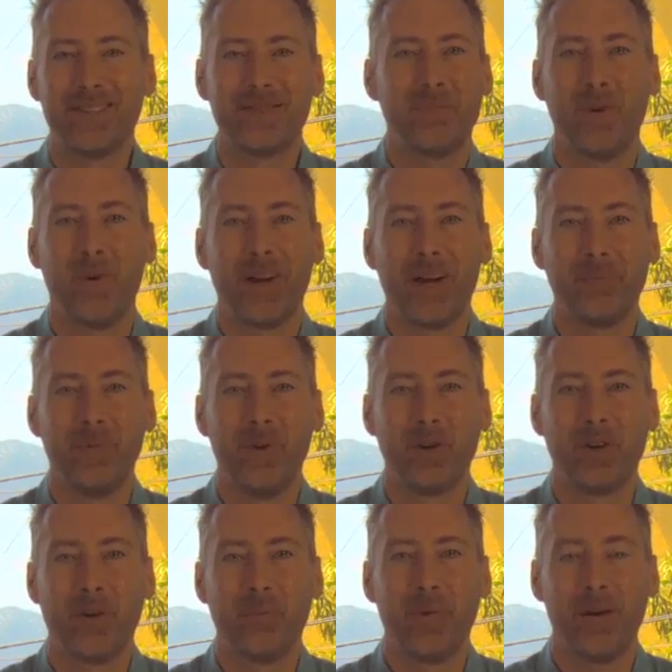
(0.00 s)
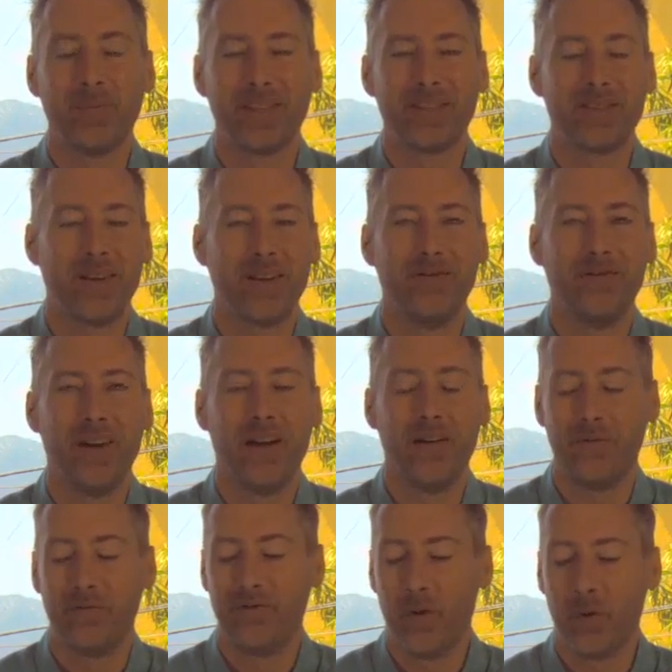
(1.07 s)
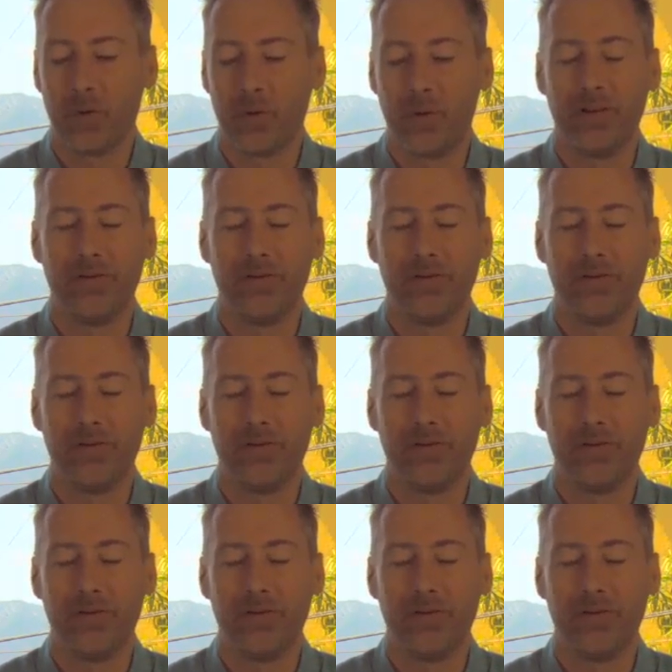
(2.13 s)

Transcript: Just blowing up nuclear bombs. I saw a photo